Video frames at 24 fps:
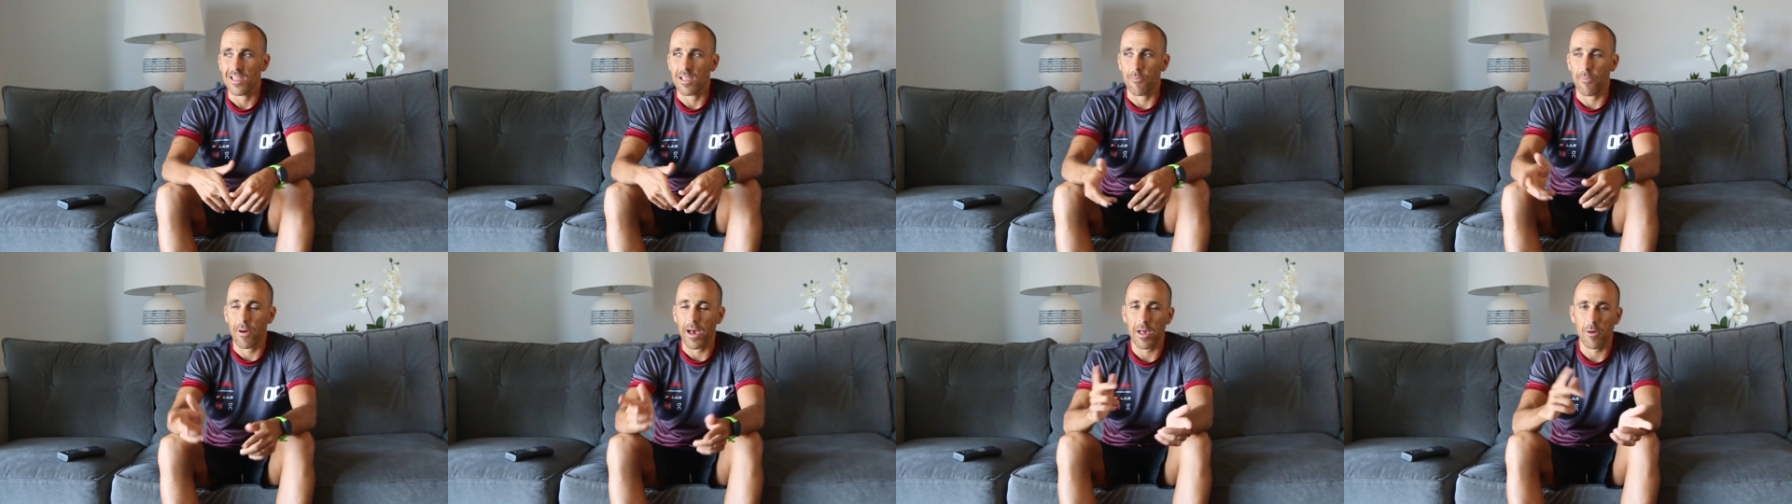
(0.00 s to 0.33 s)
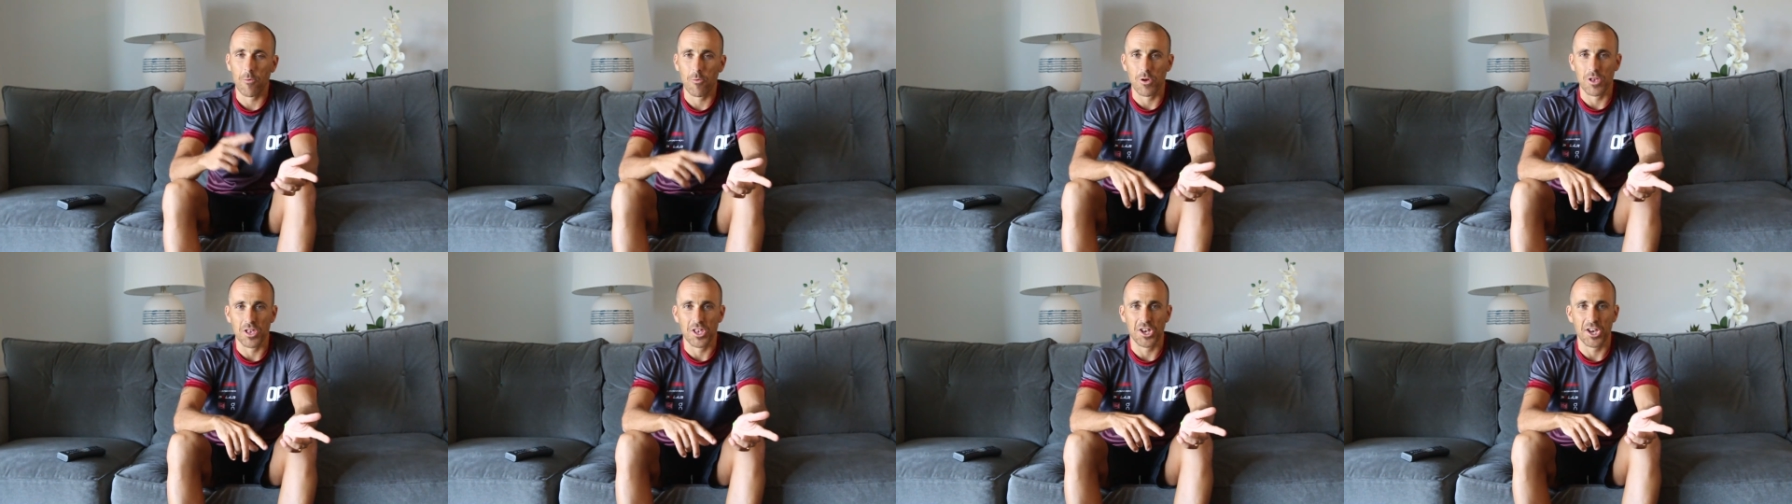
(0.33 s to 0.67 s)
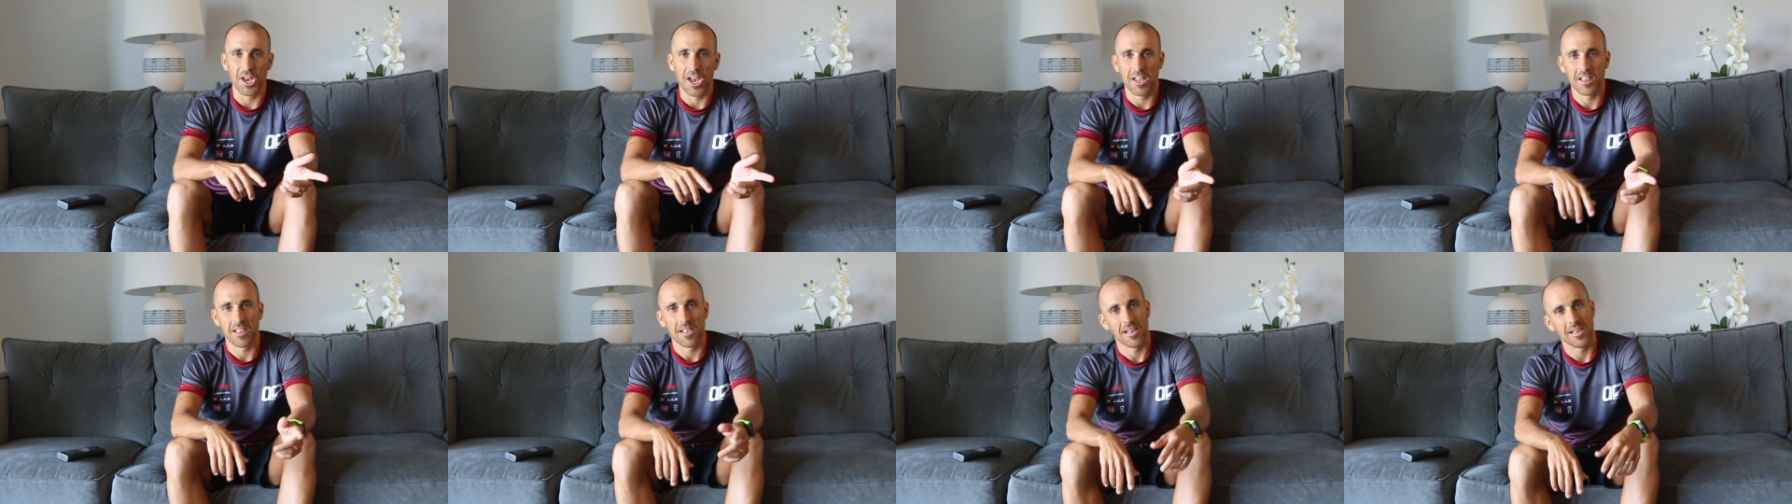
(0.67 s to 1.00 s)
the bike was
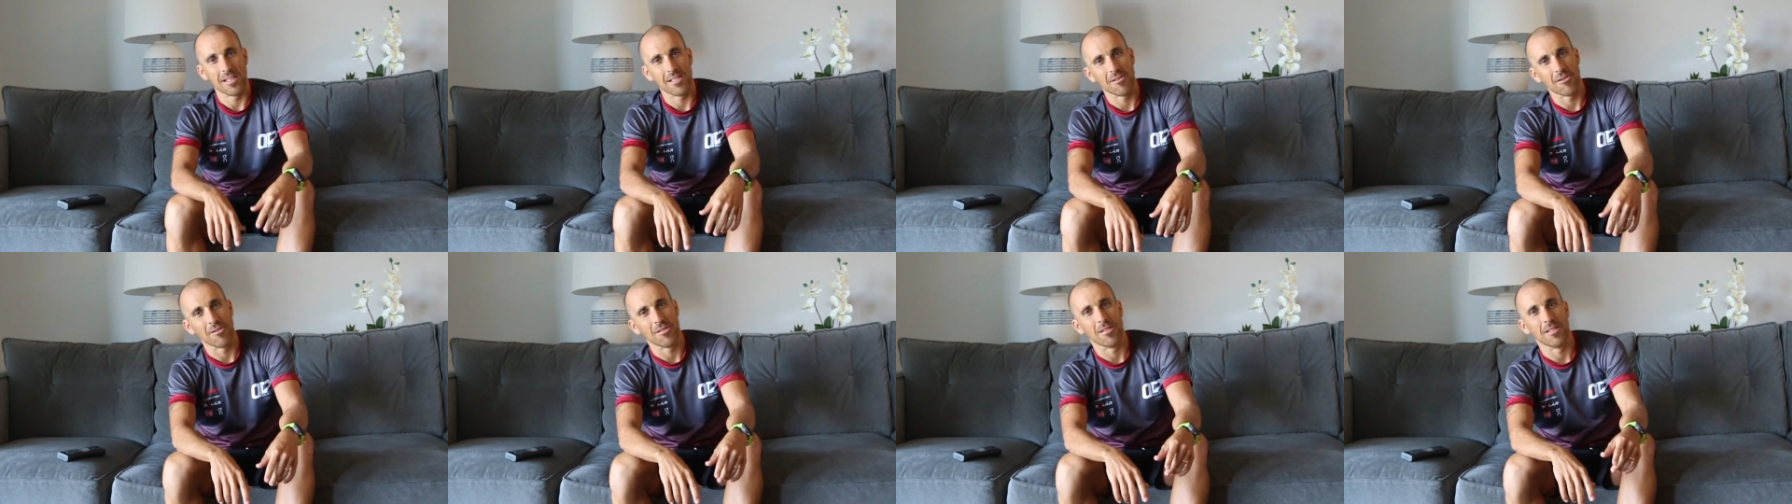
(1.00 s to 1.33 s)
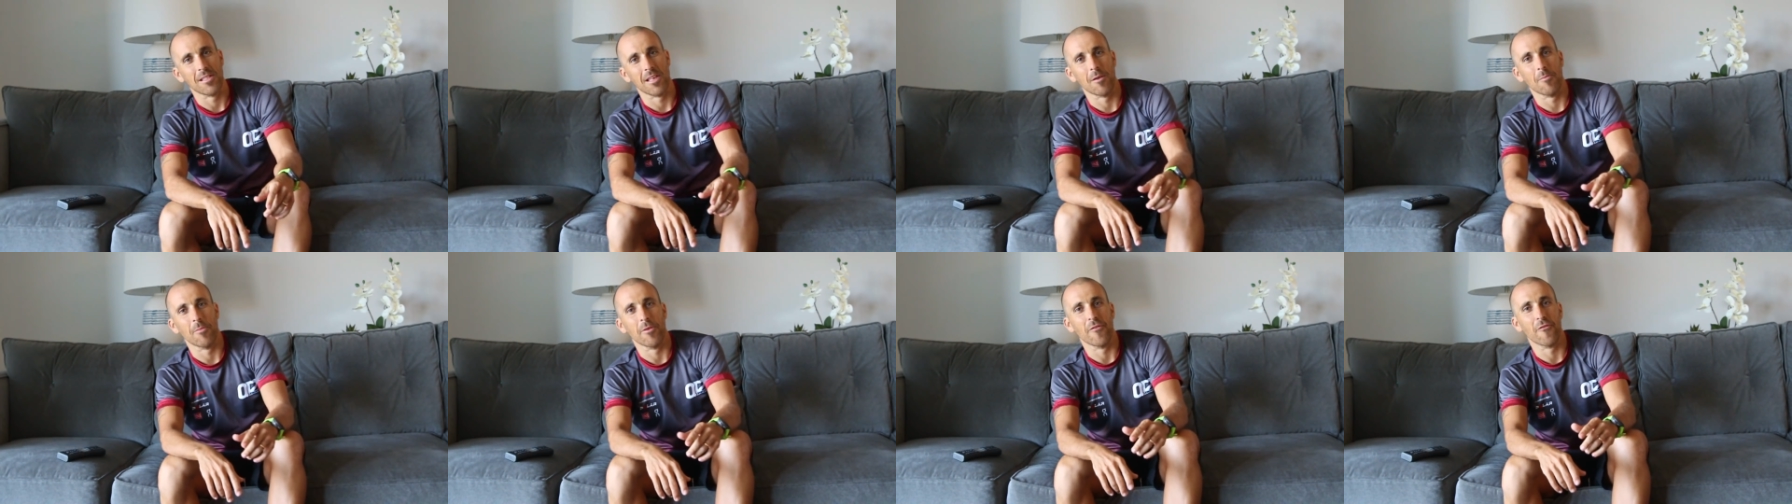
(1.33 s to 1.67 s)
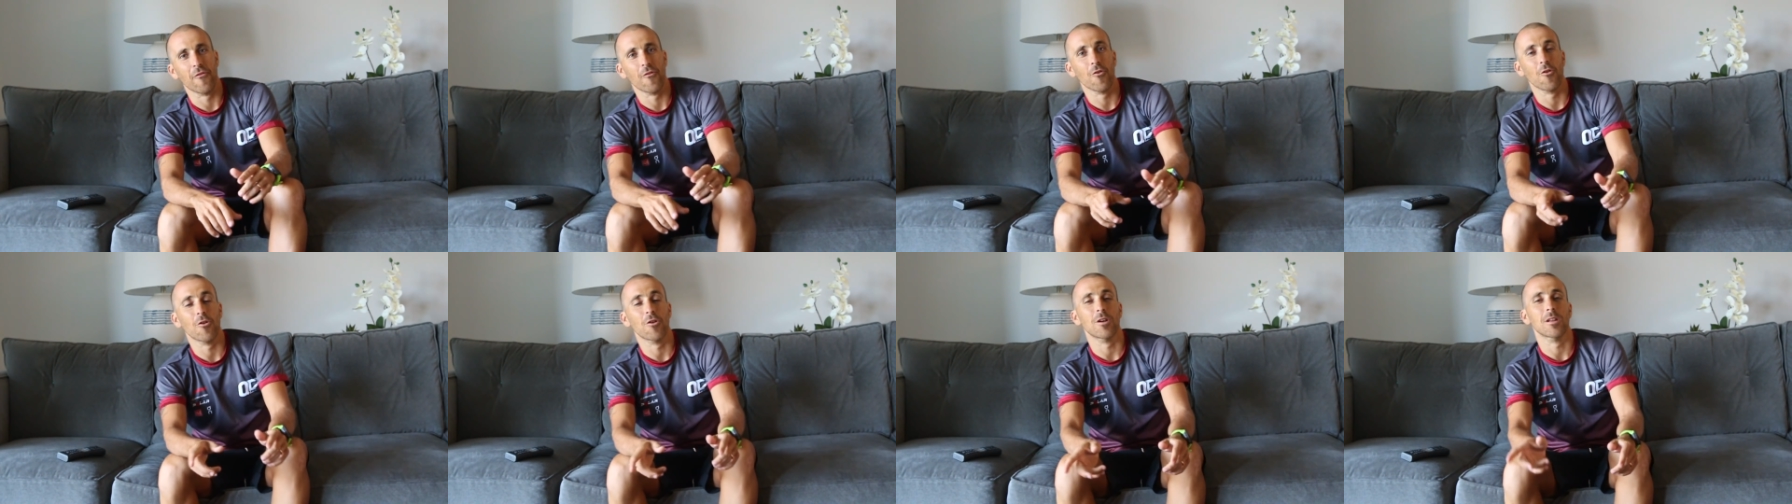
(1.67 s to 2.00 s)
checked in on the day
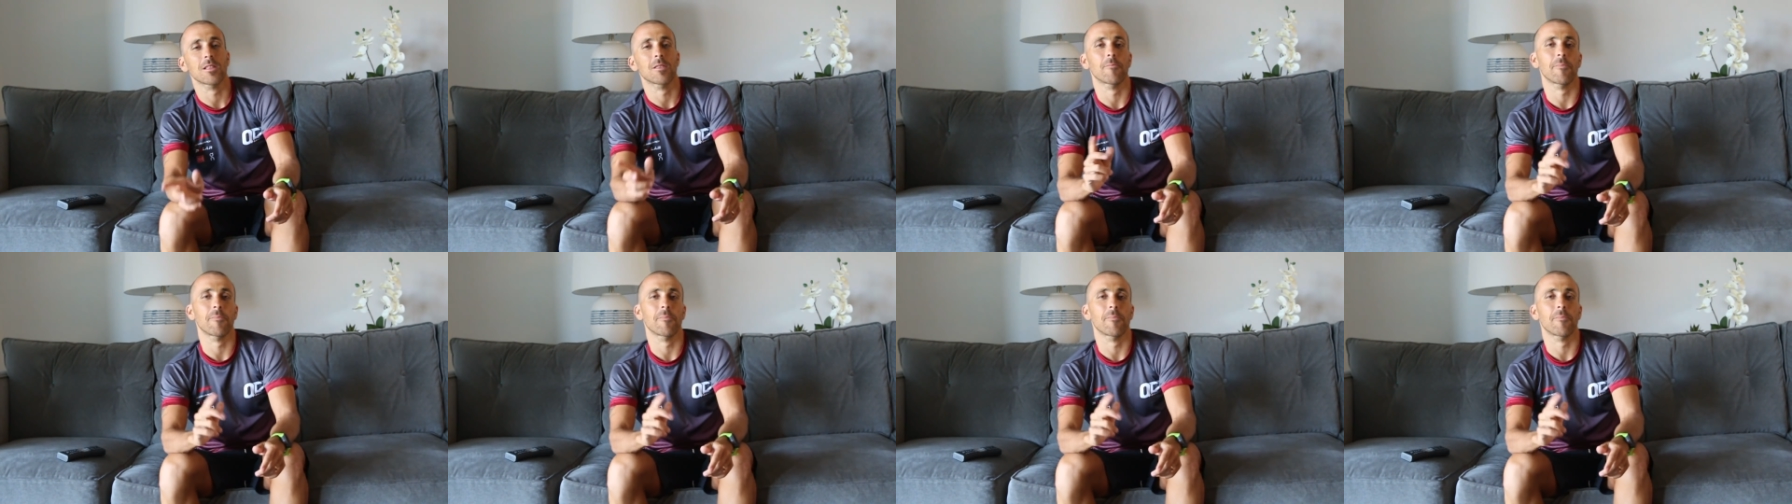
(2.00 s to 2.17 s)
before,